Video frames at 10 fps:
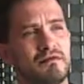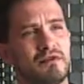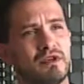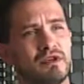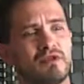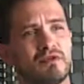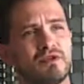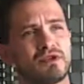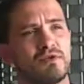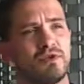it
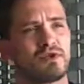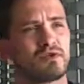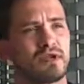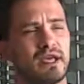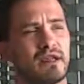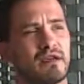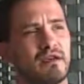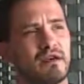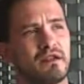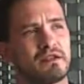grows almost
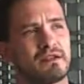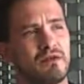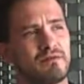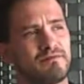organically on its own.